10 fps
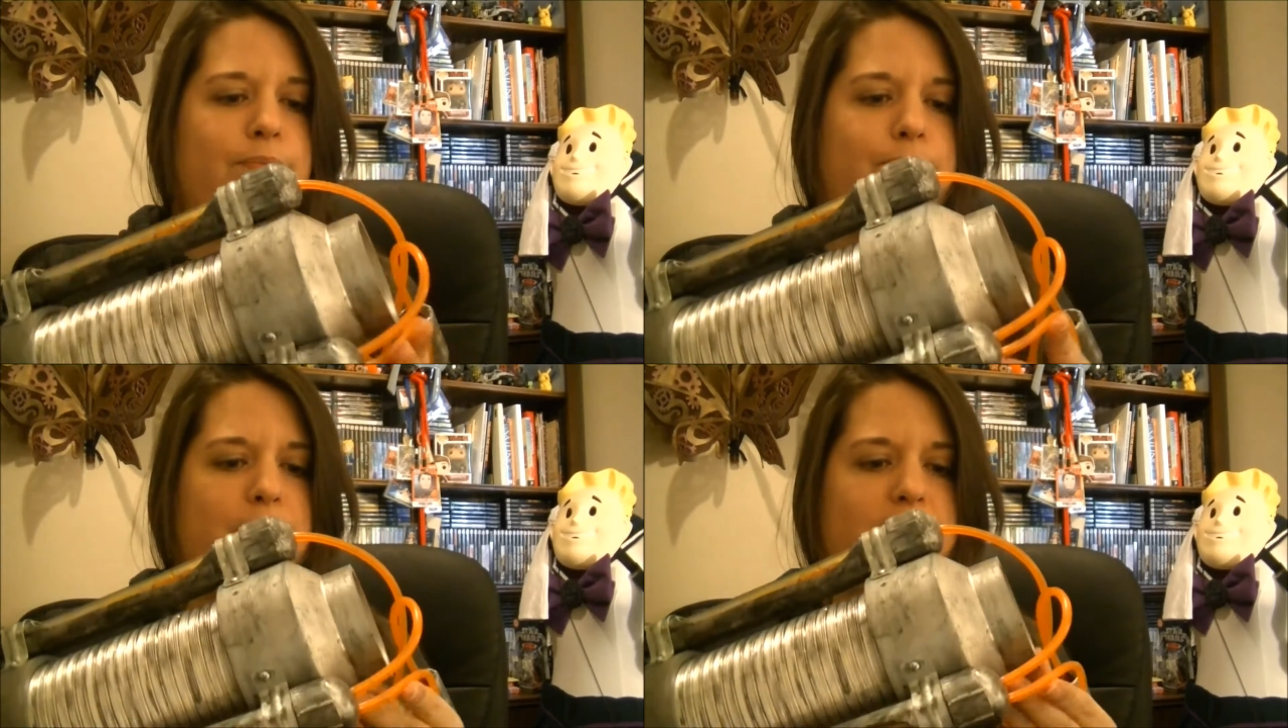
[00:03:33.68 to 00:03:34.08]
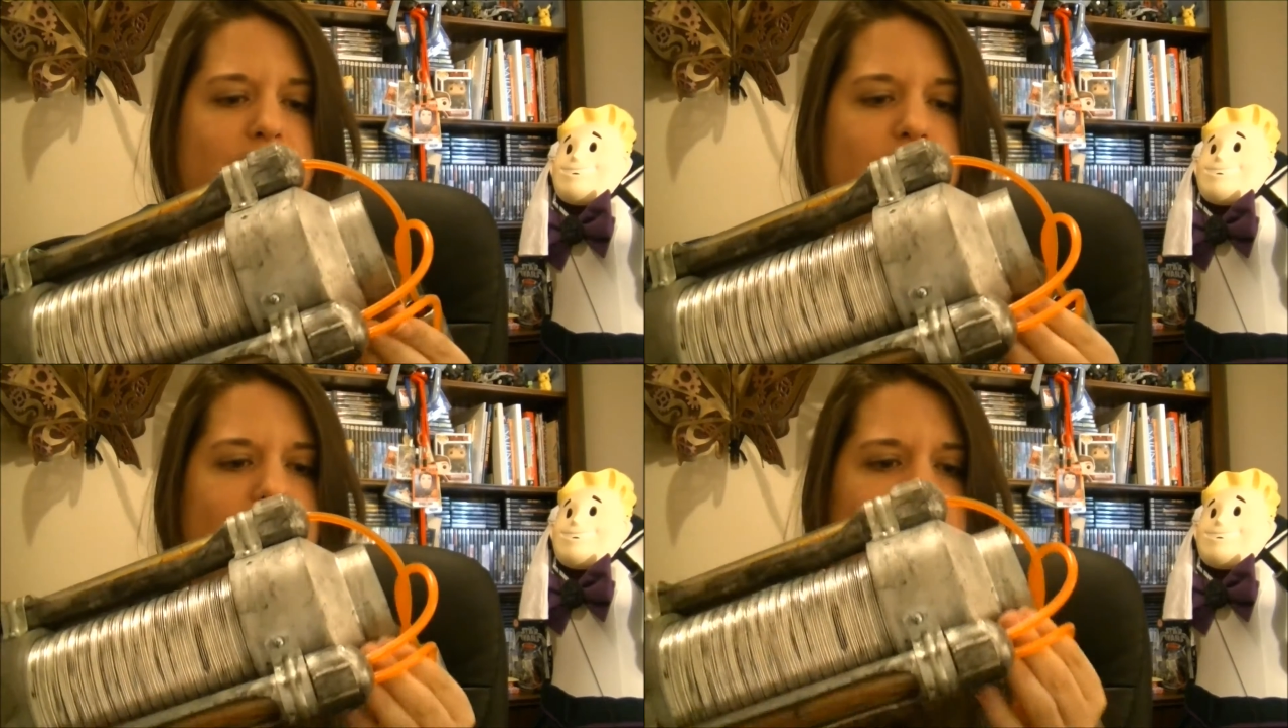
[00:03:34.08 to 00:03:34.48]

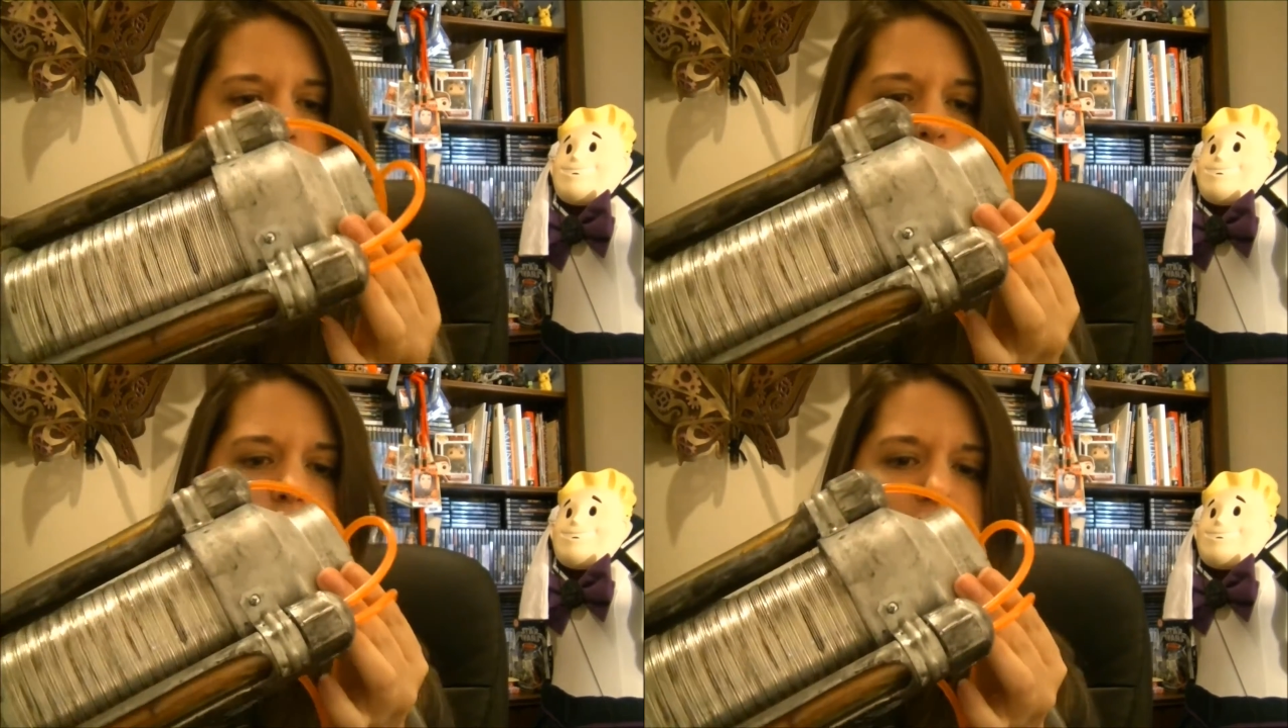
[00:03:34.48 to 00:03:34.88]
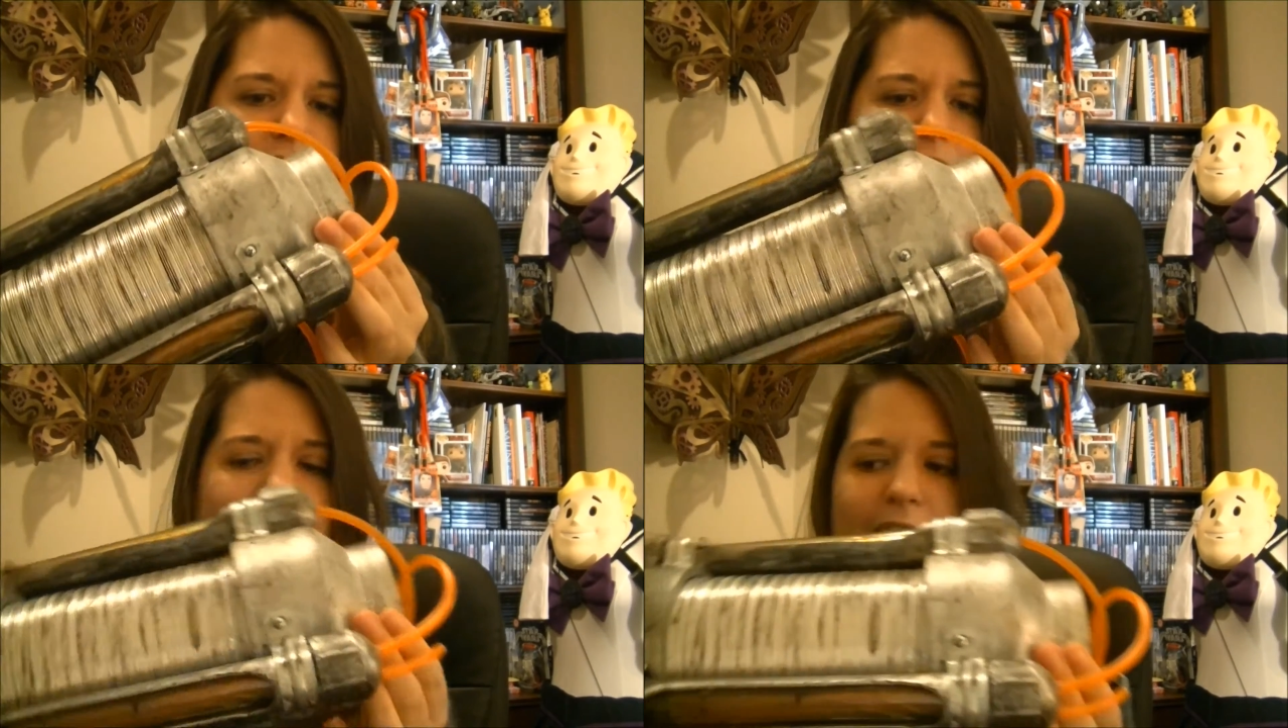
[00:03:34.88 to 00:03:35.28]
basically that looked
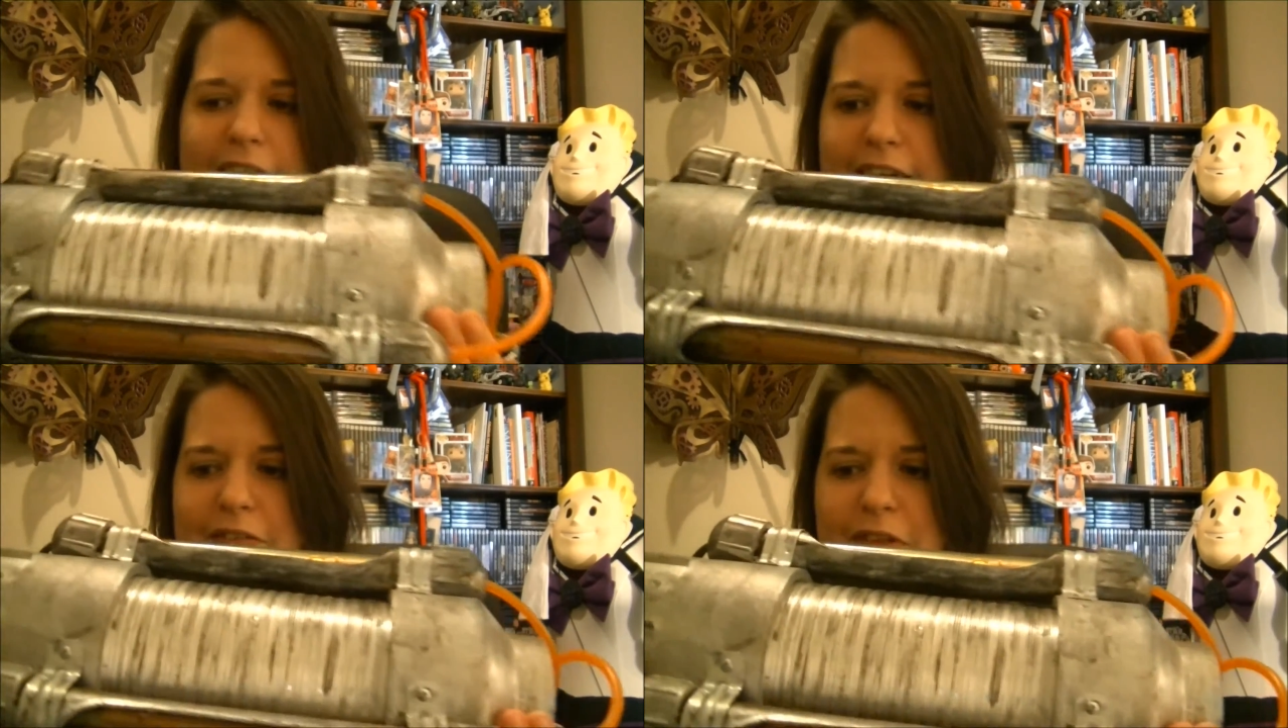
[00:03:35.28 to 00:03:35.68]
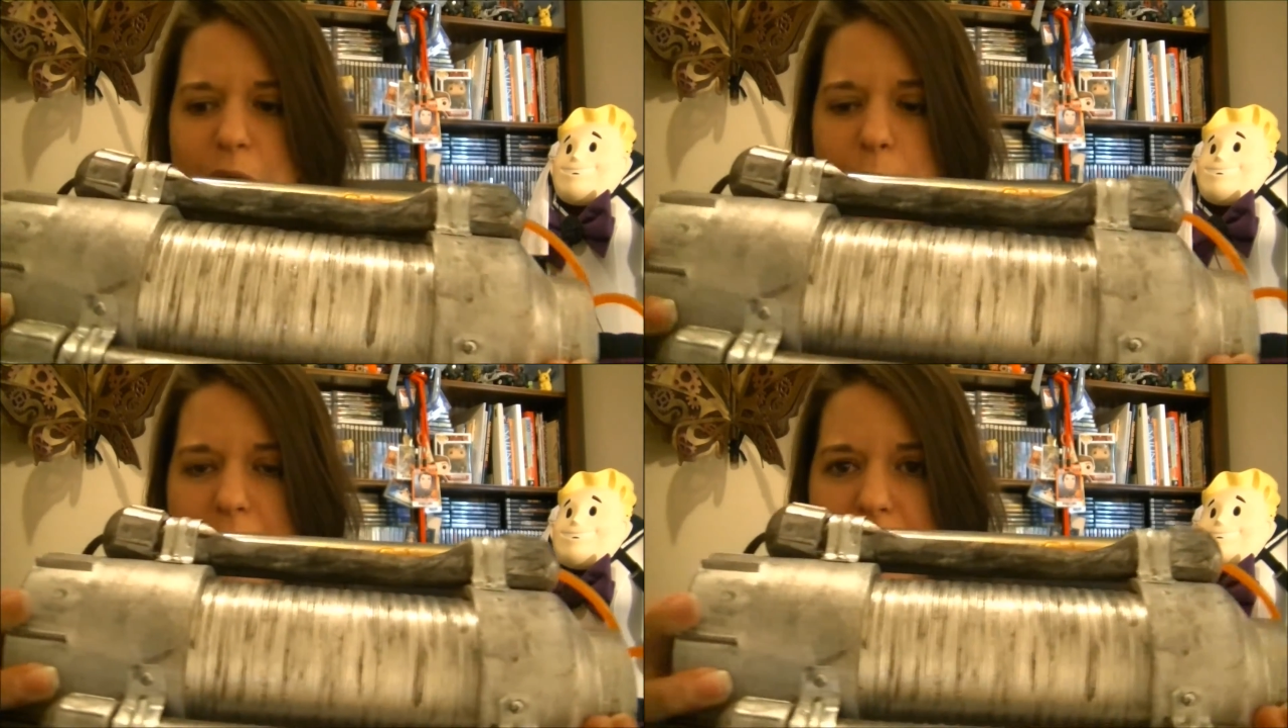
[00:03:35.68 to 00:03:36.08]
kind of like
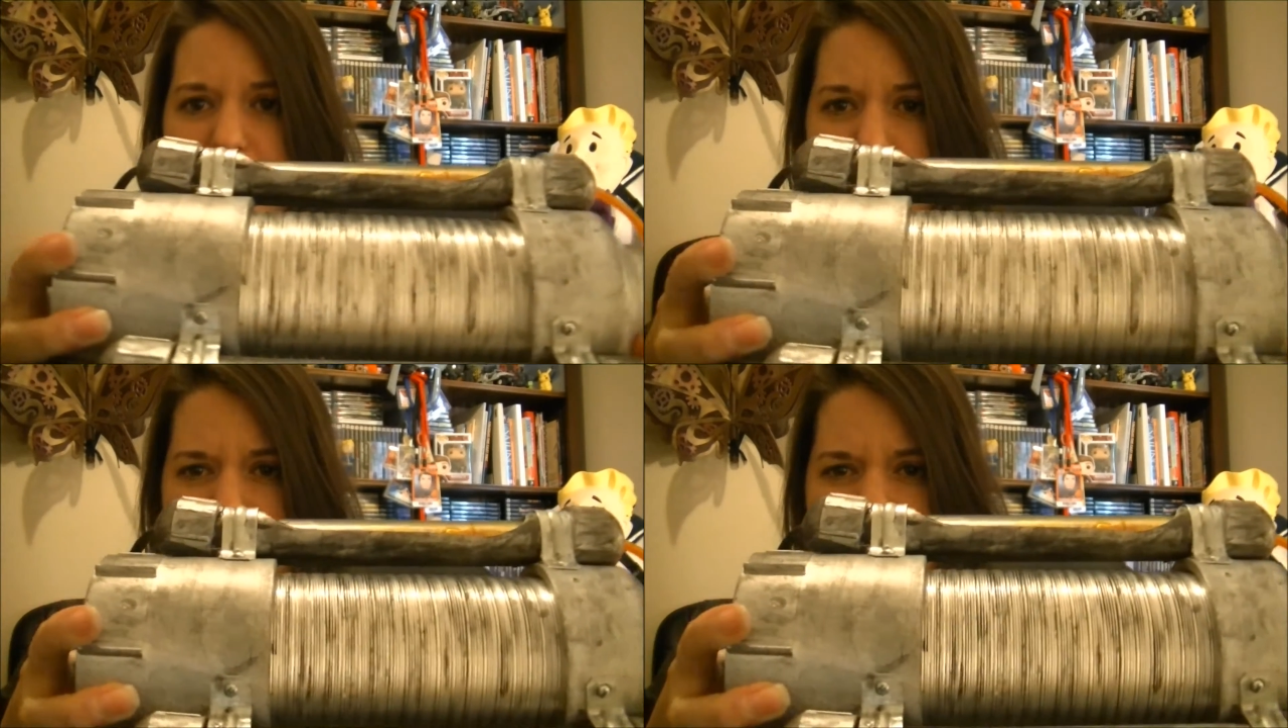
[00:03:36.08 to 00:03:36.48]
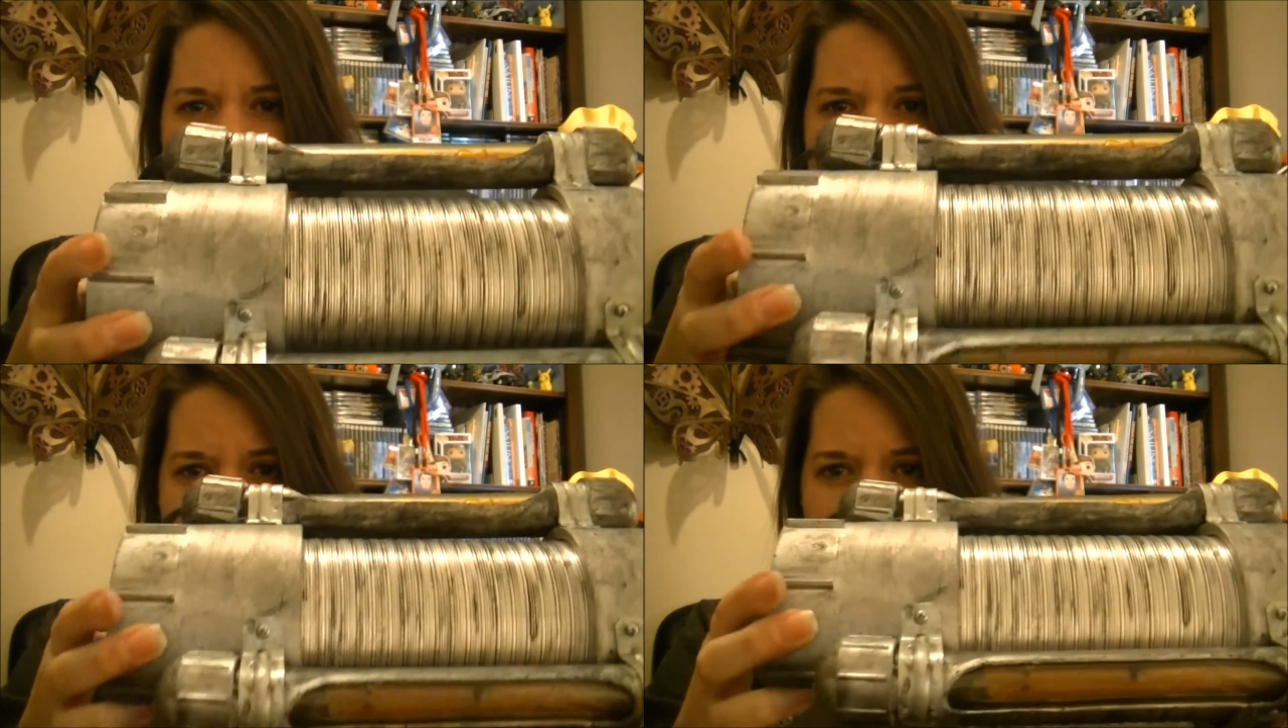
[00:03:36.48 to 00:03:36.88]
what his
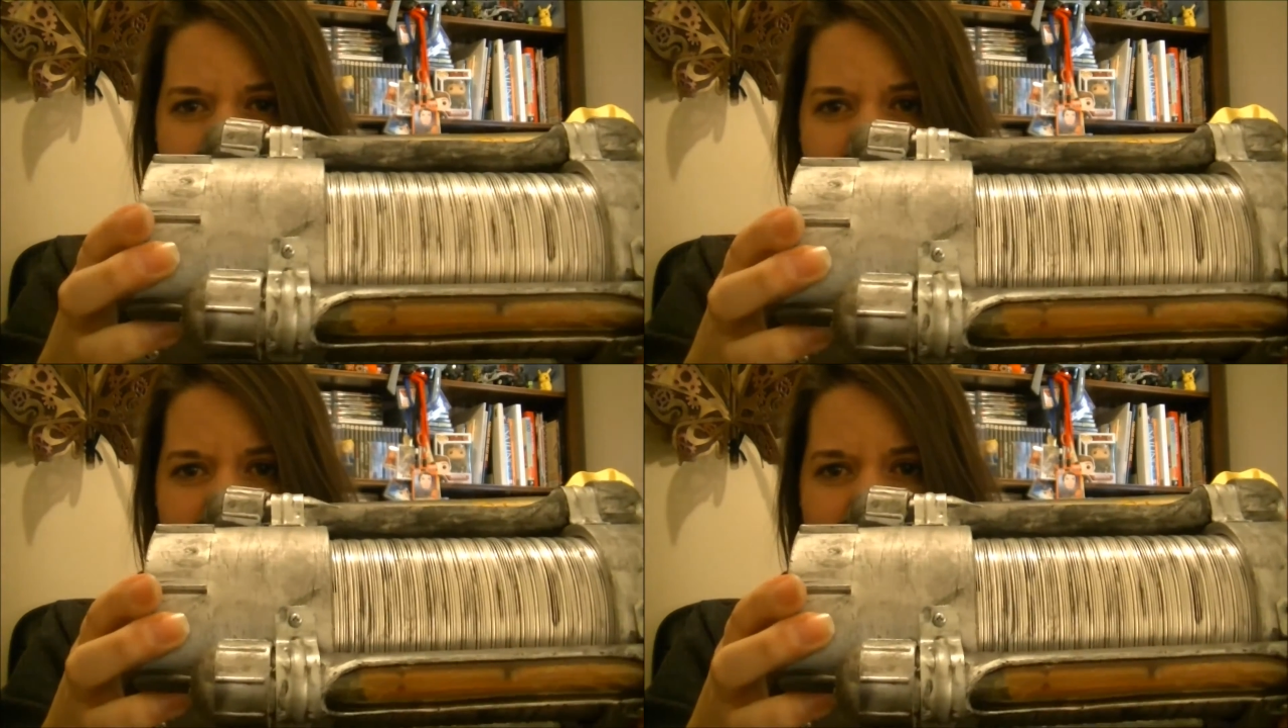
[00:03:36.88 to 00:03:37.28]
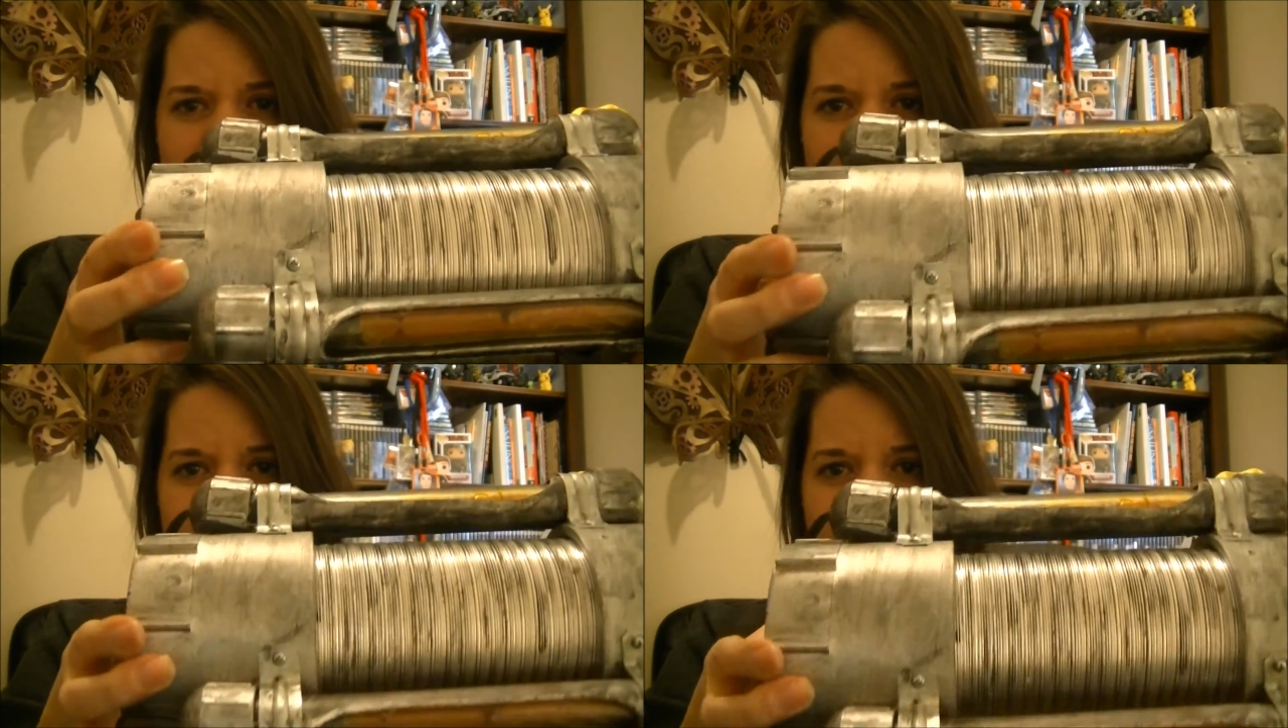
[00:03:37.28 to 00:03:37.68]
pieces looked like.